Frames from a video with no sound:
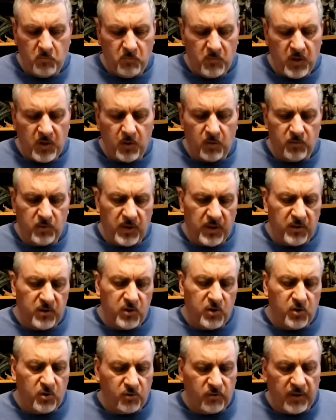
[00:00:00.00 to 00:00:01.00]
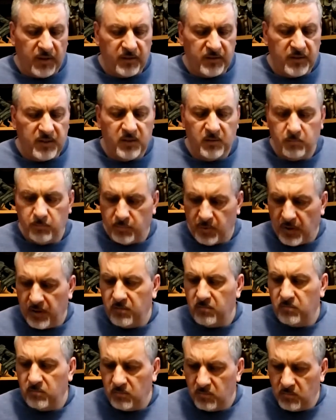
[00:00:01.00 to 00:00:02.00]
nothing too crazy, but
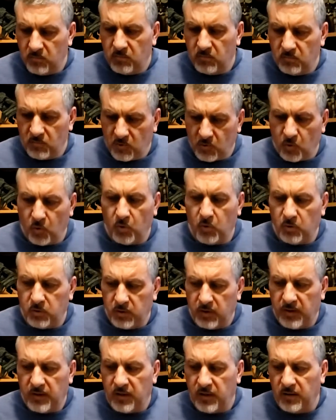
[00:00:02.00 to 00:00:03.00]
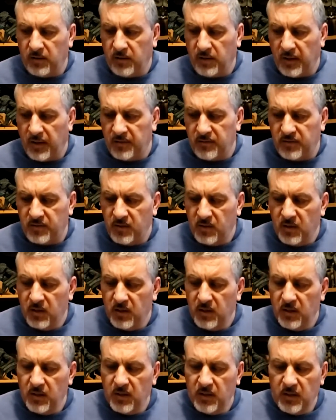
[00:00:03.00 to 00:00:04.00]
cool nonetheless
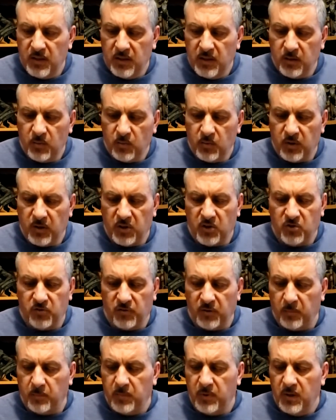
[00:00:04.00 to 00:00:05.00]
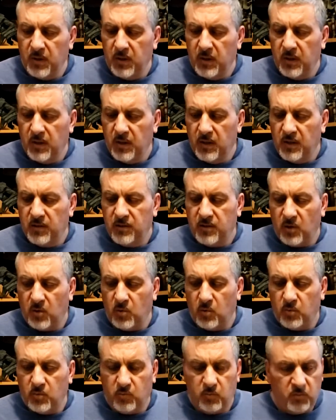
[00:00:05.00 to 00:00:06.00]
with each of them. So
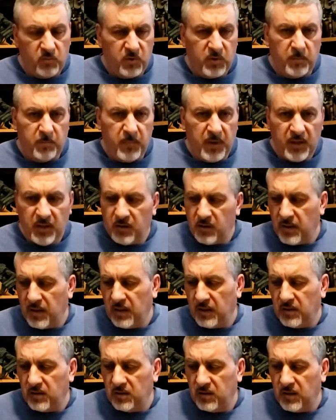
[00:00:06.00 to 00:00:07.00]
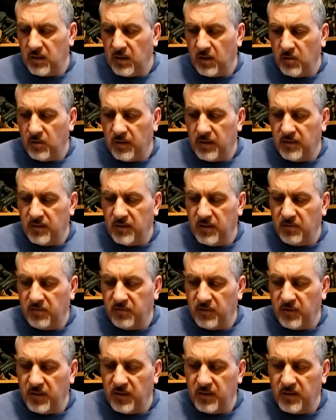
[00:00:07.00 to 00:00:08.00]
the main thing, that's
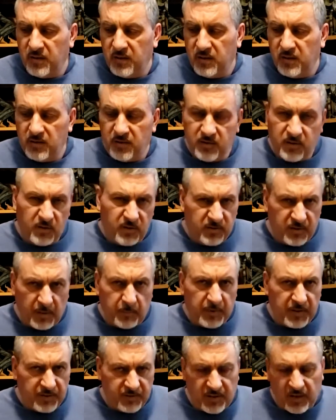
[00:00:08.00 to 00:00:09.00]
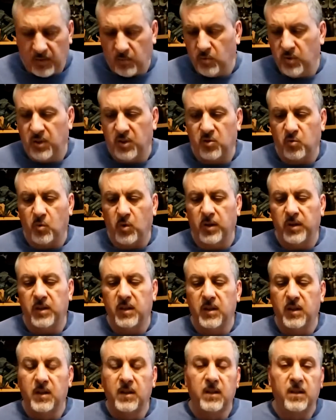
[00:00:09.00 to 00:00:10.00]
different to some extent with each one
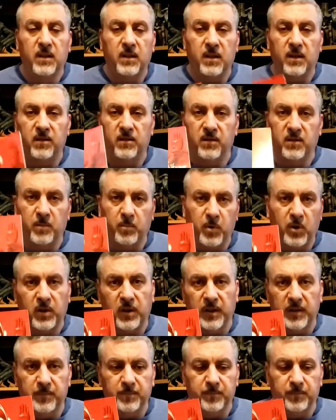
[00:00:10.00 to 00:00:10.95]
is the booklet.